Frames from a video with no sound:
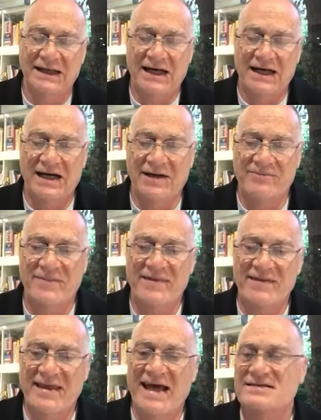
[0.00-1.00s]

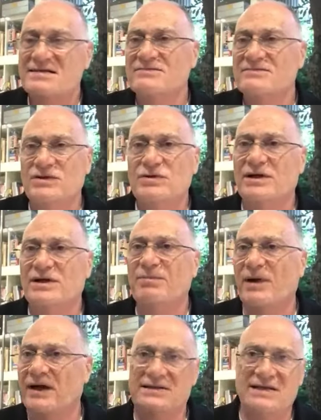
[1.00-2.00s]
That's, you can
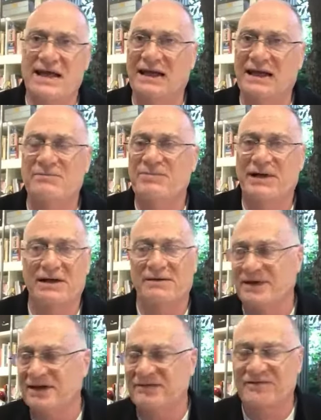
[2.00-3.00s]
apply it to any pillar,
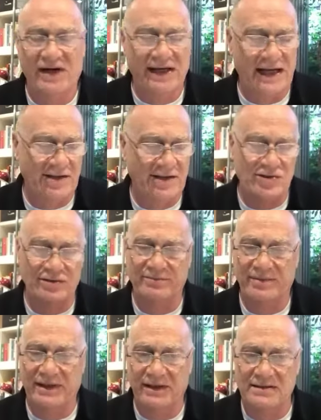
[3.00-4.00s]
be it financial,
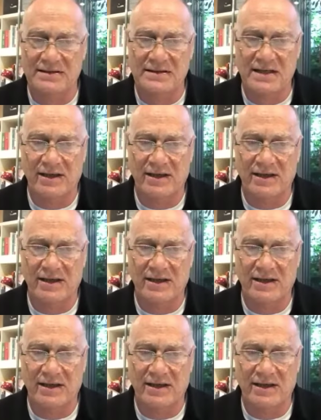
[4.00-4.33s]
be it